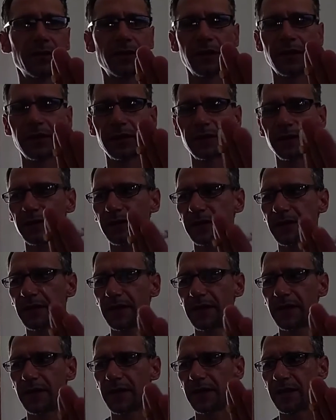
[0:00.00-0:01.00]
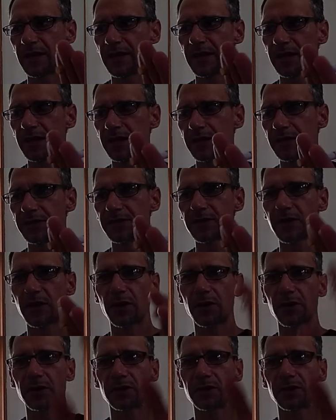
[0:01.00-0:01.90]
Like, so